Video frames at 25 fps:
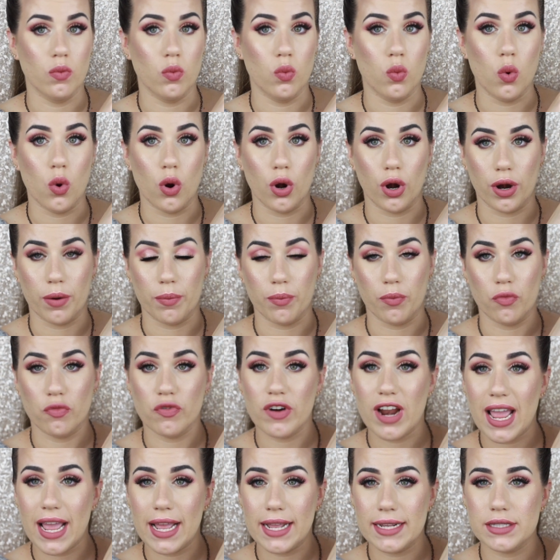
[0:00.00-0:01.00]
warm
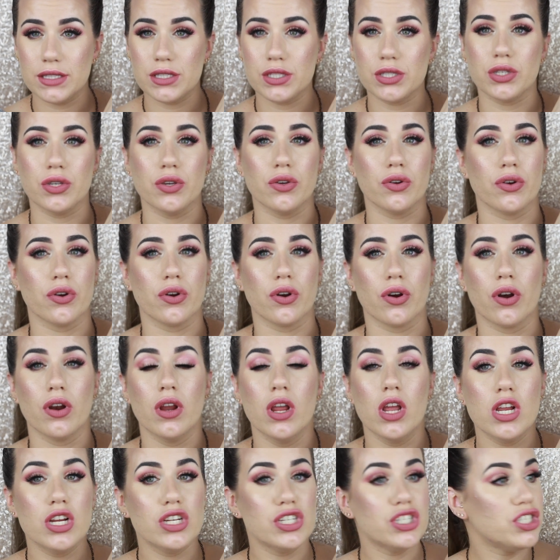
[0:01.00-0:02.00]
reds, your
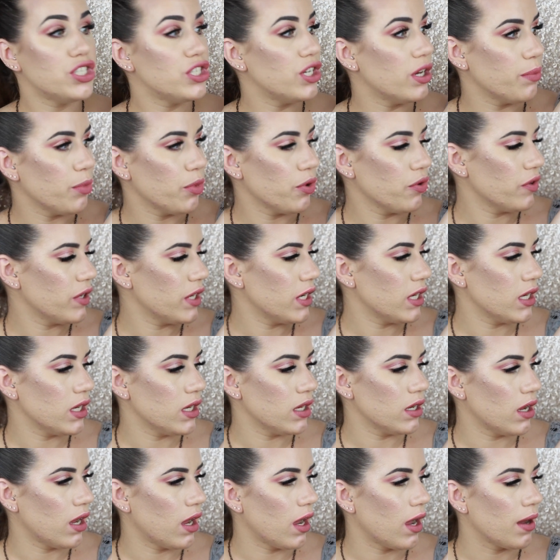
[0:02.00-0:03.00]

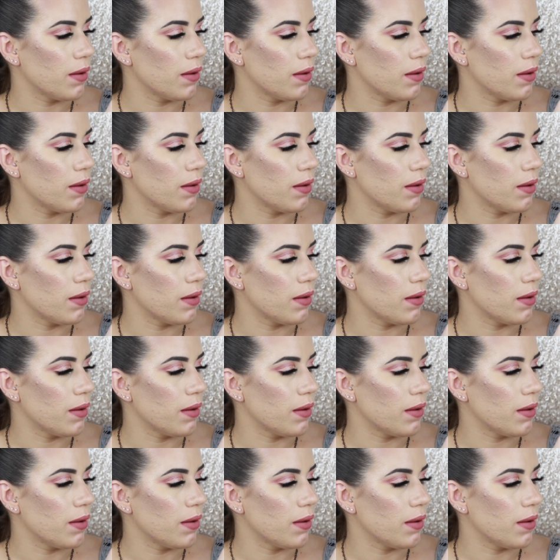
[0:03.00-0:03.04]
shimmery